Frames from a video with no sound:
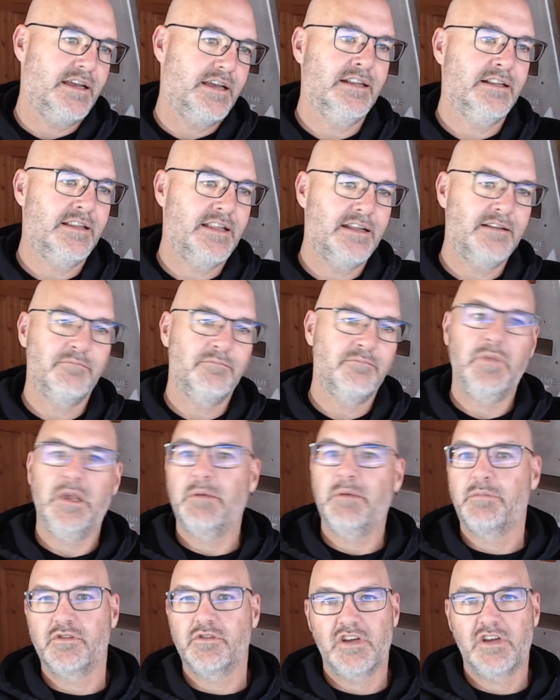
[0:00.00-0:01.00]
letting
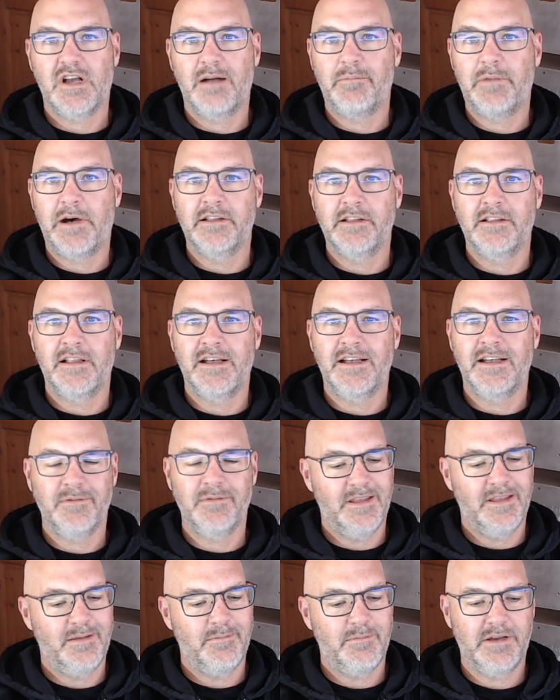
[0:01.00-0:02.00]
people shop online
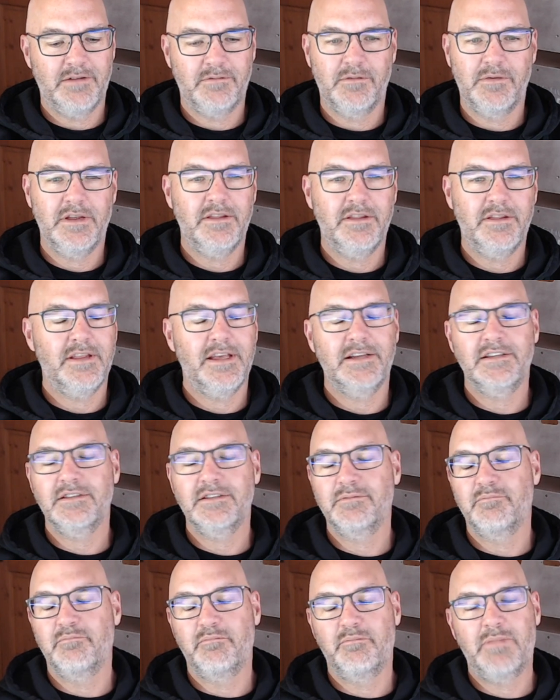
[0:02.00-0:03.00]
whether they
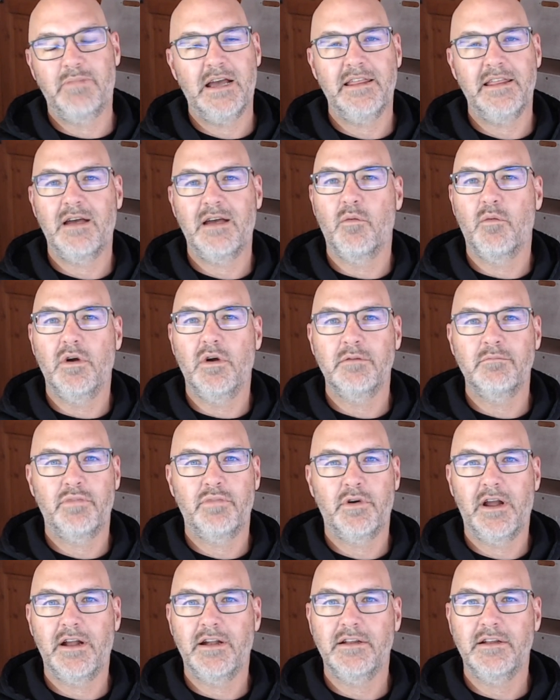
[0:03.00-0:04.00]
just buy that one
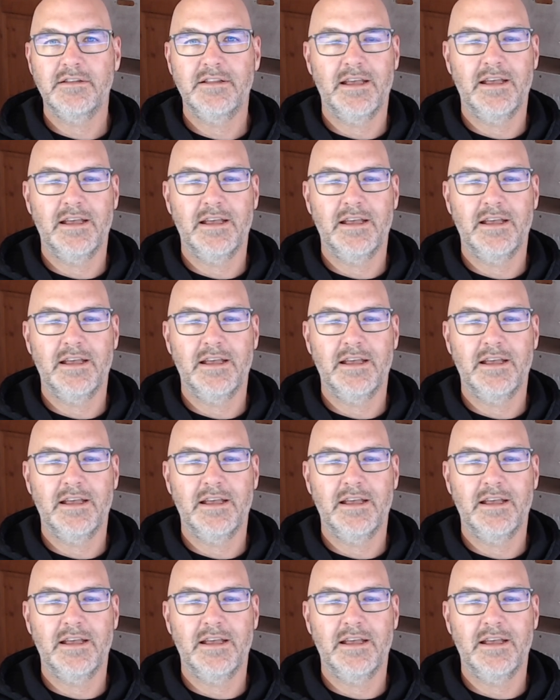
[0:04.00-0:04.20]
product,